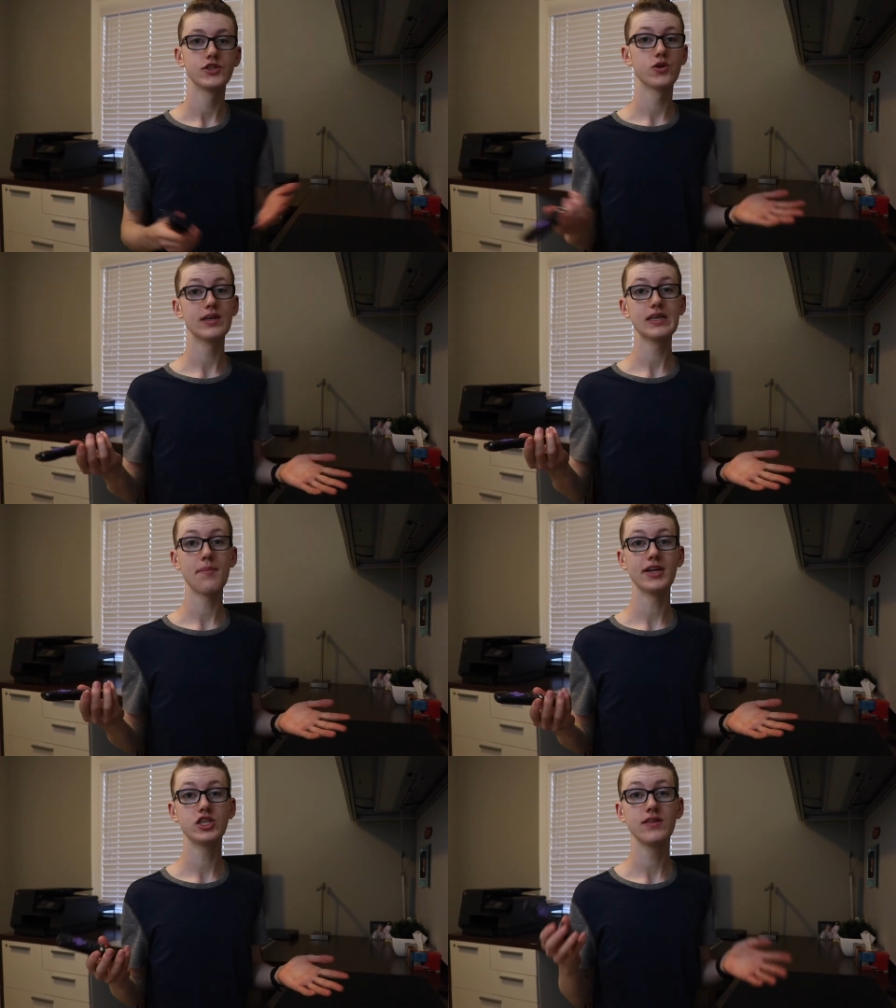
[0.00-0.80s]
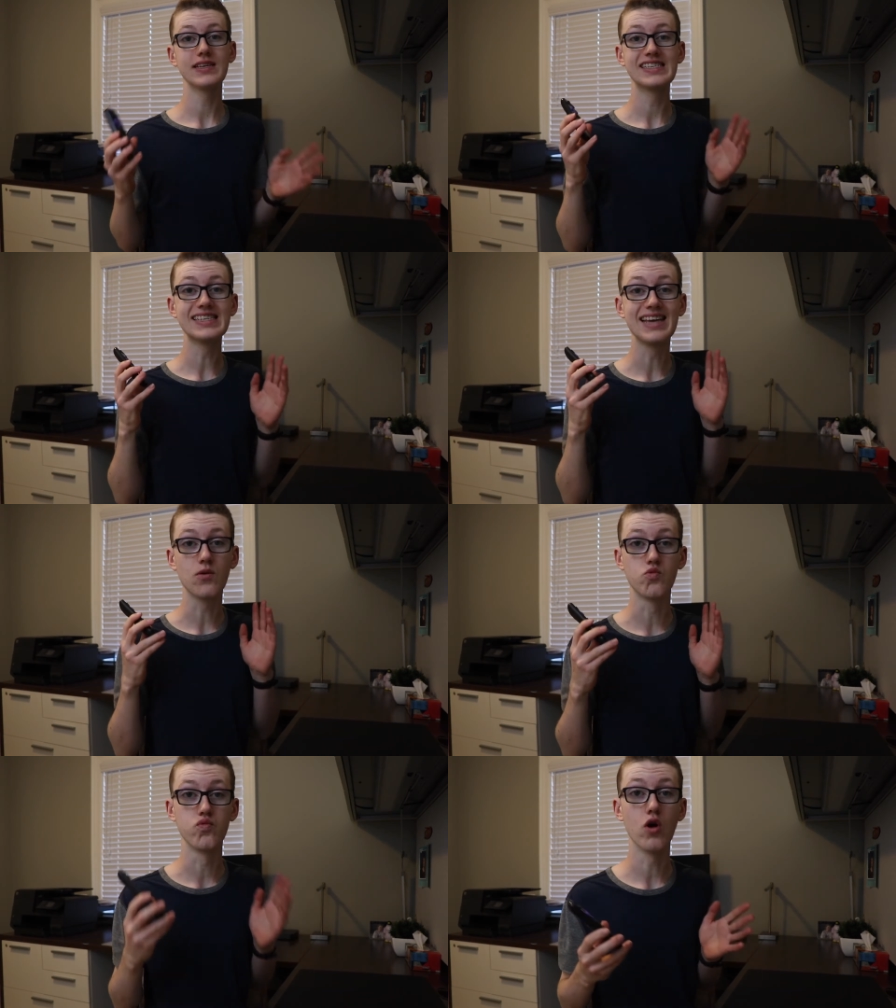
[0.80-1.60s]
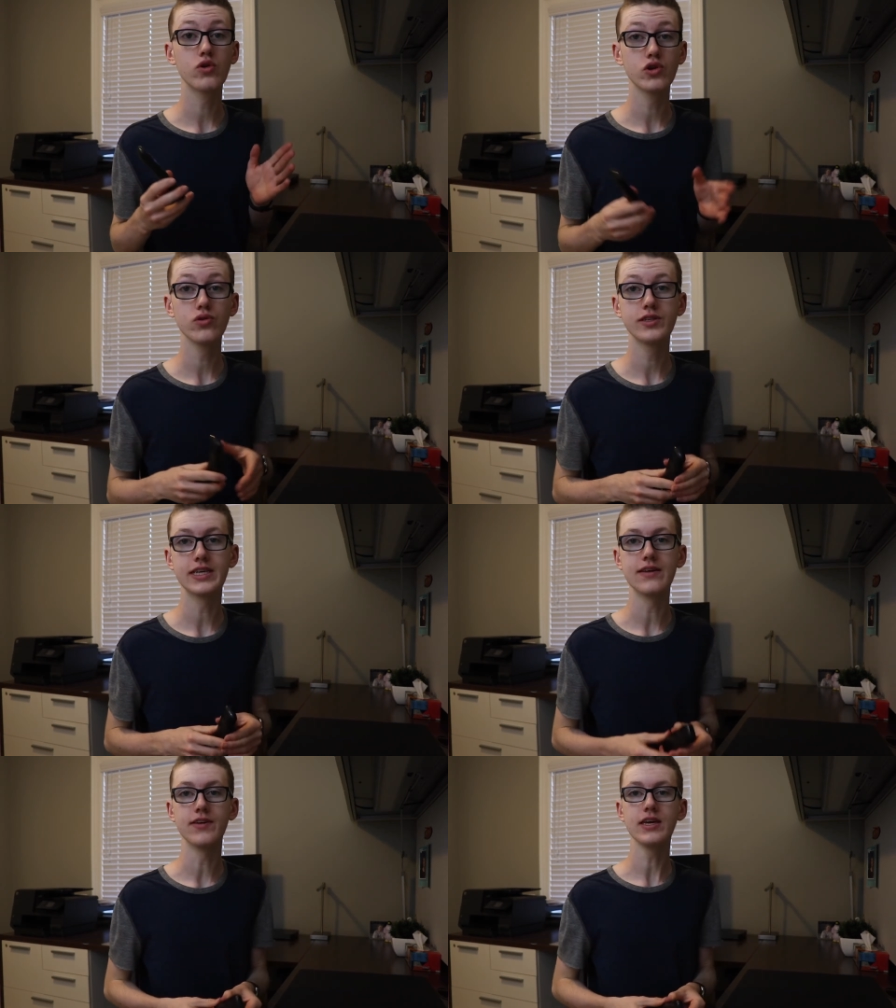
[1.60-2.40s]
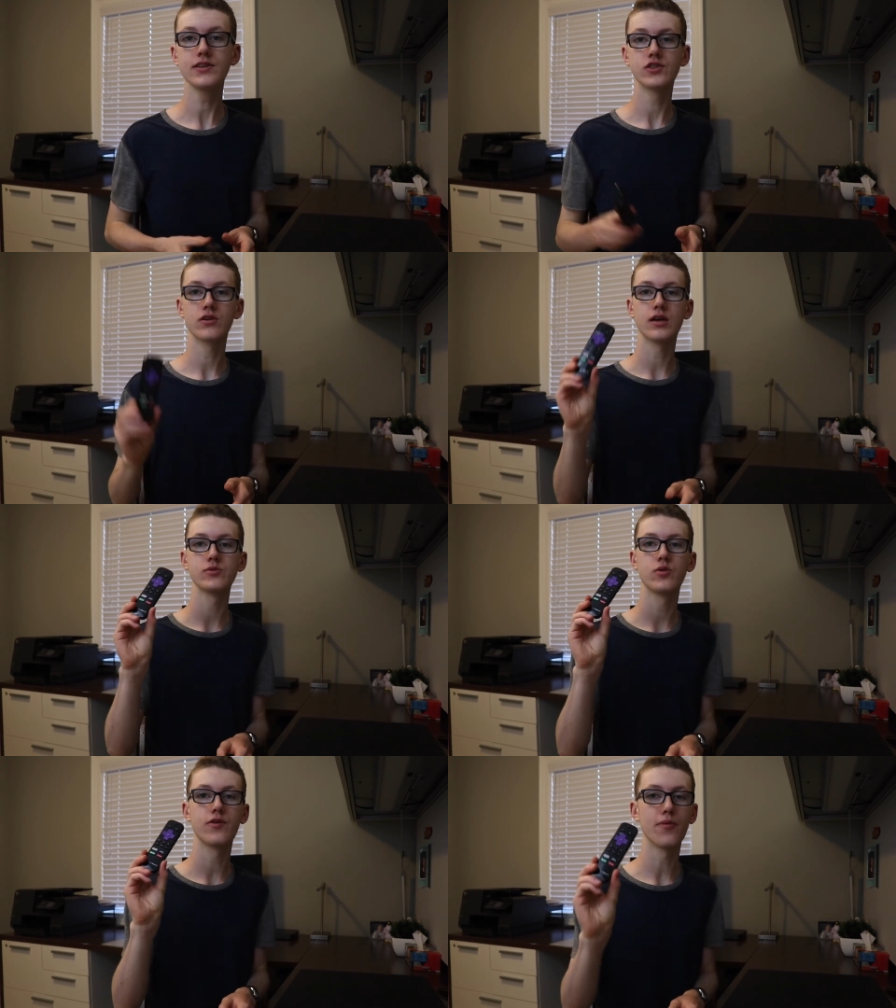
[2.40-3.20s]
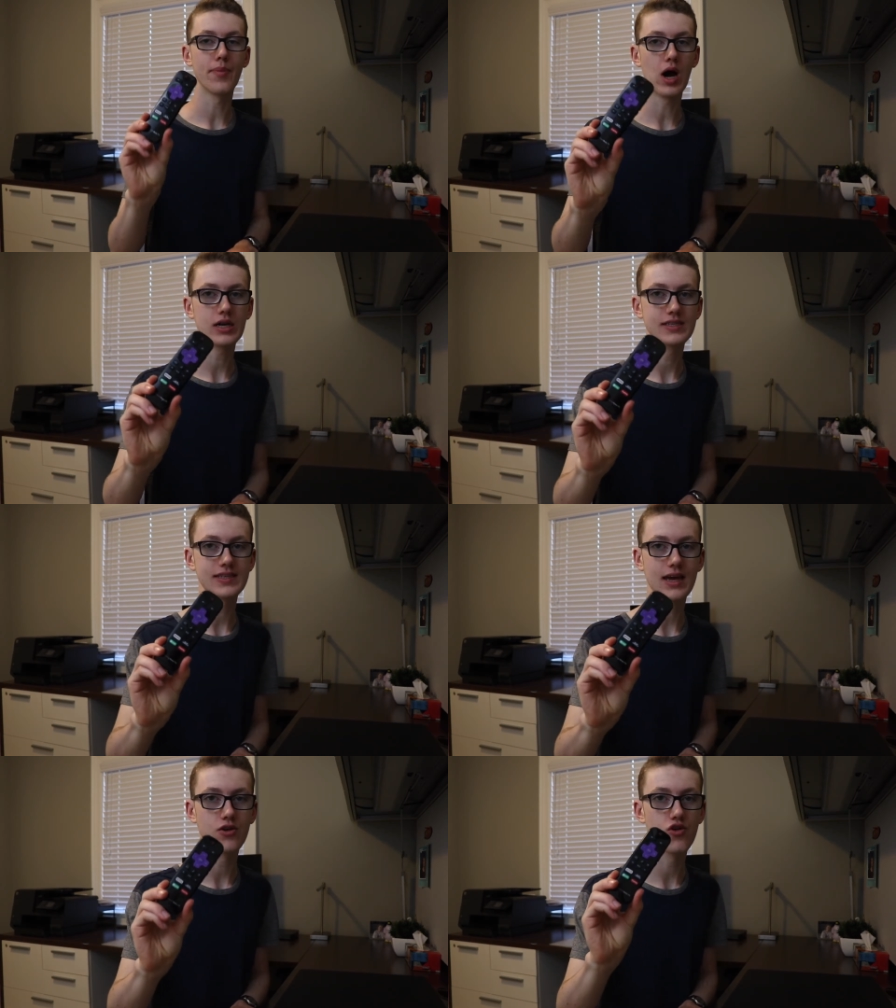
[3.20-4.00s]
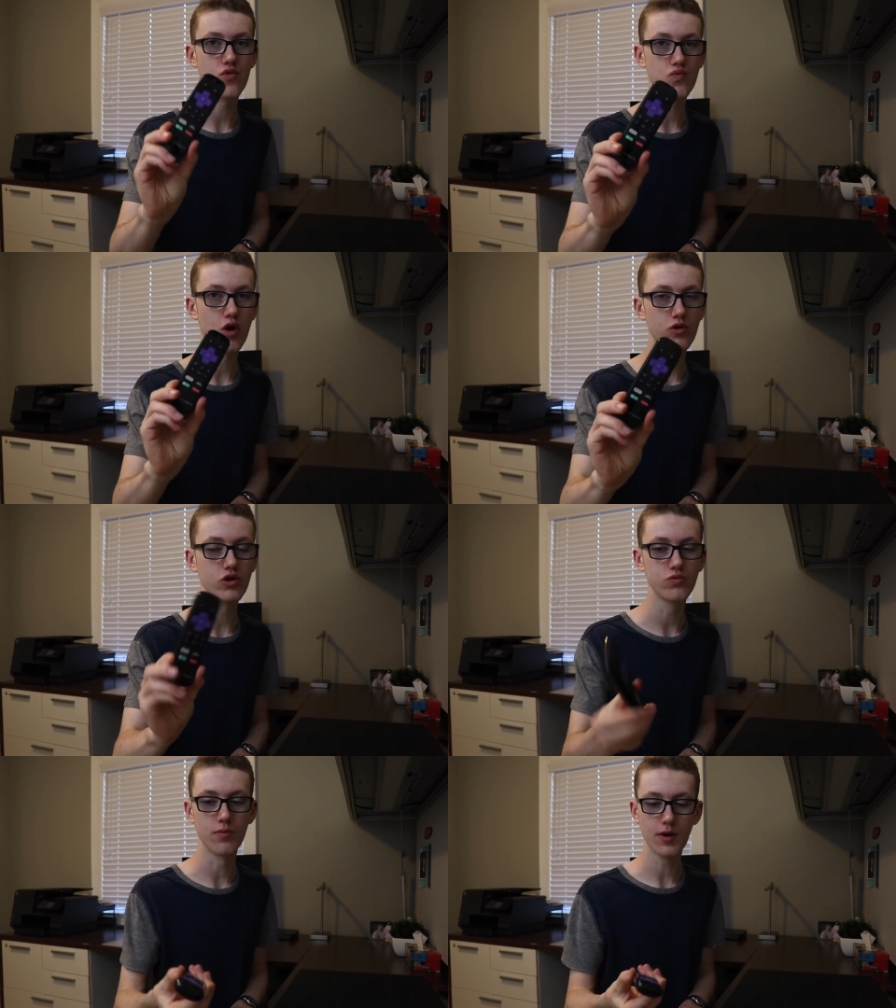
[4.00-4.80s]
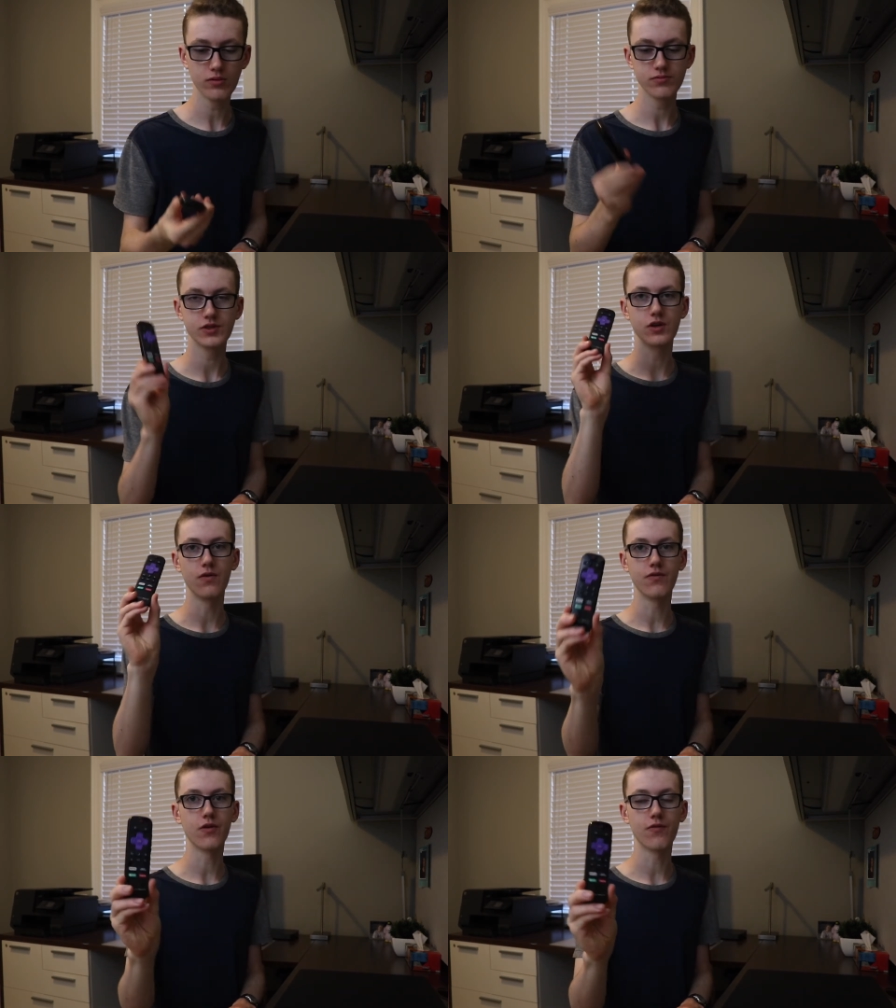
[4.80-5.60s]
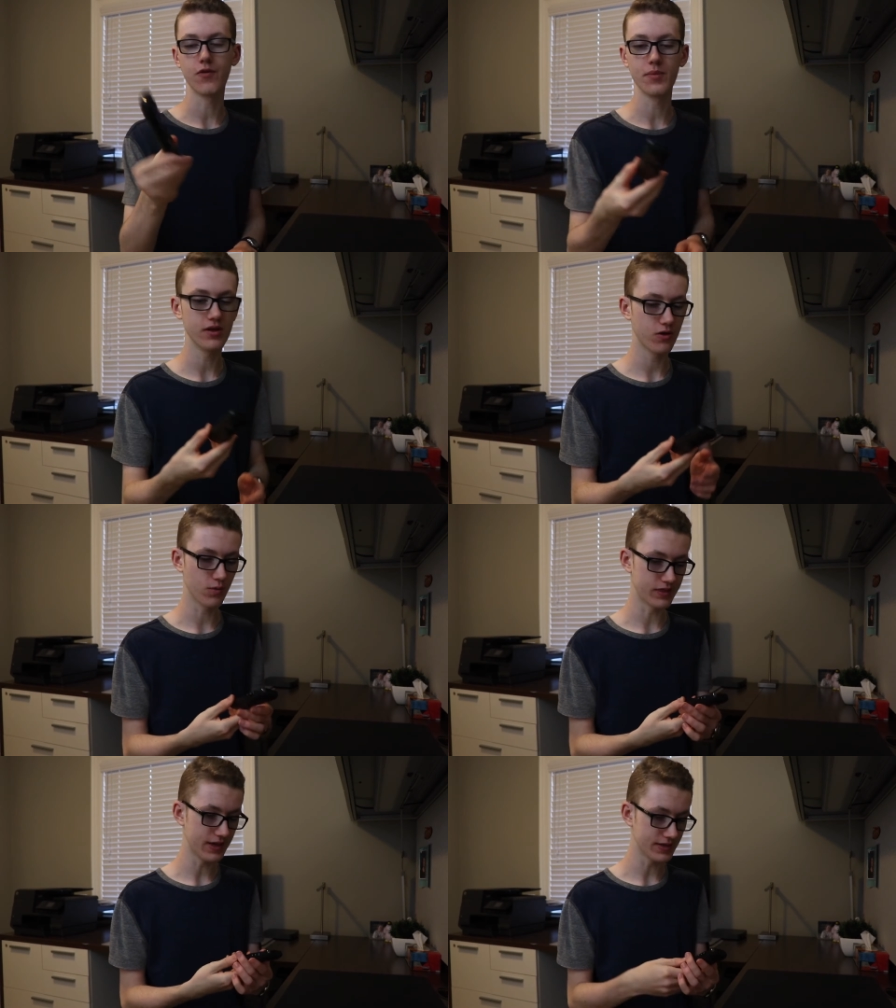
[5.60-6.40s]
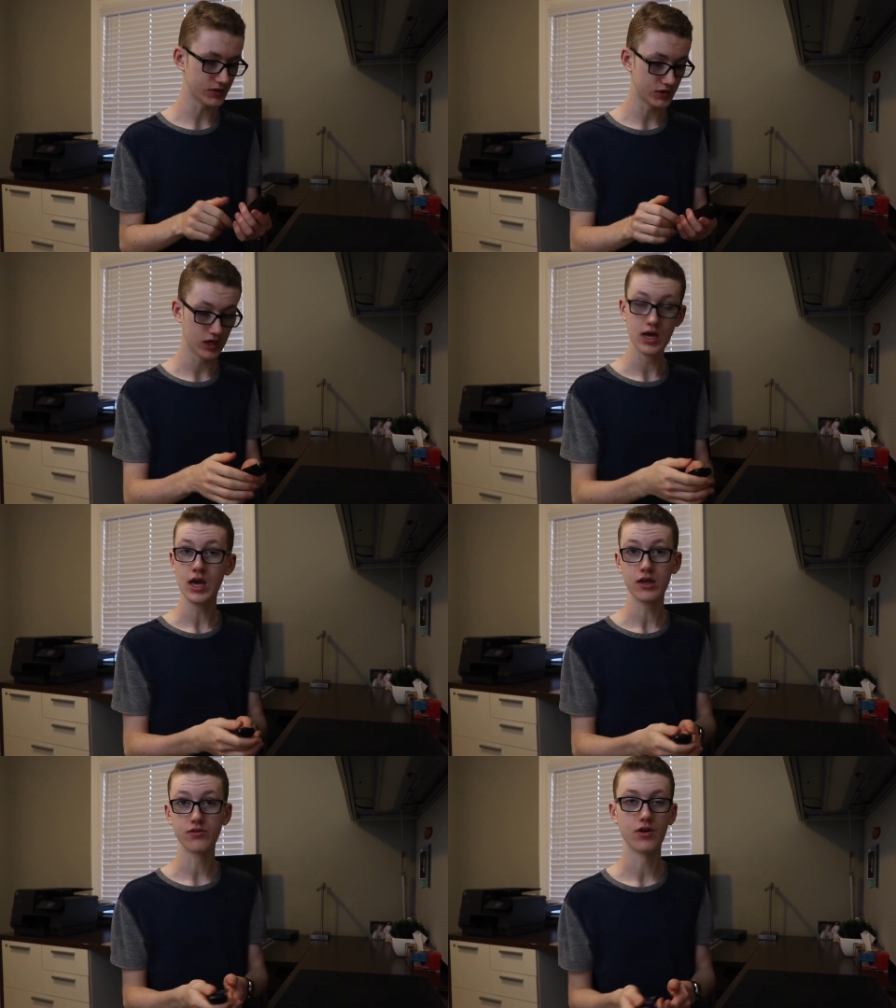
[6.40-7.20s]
So as I mentioned, this is a Roku TV. So it comes with your bog standard Roku remote. So if you're familiar with this, you'll know